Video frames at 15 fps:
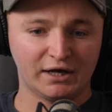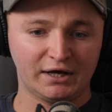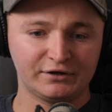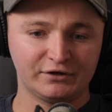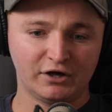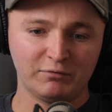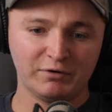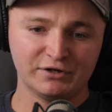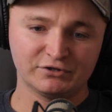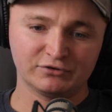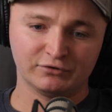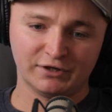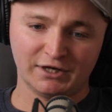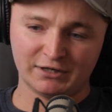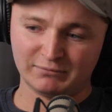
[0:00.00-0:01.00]
And I went
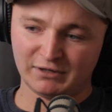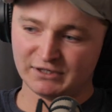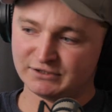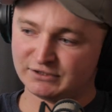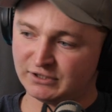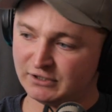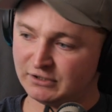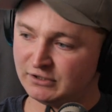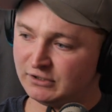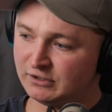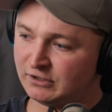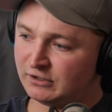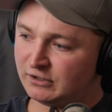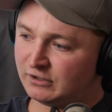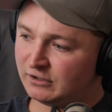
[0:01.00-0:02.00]
and saw the headmaster
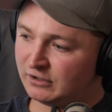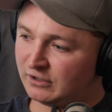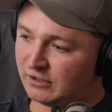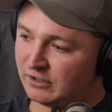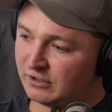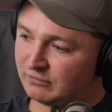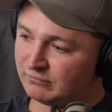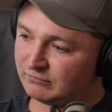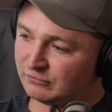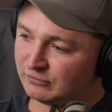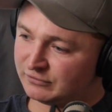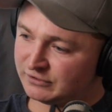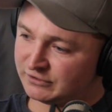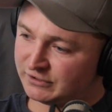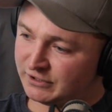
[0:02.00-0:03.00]

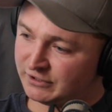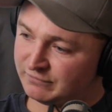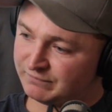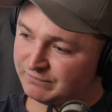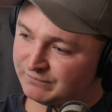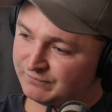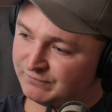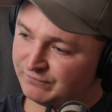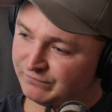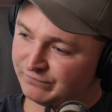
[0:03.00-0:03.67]
What's his name?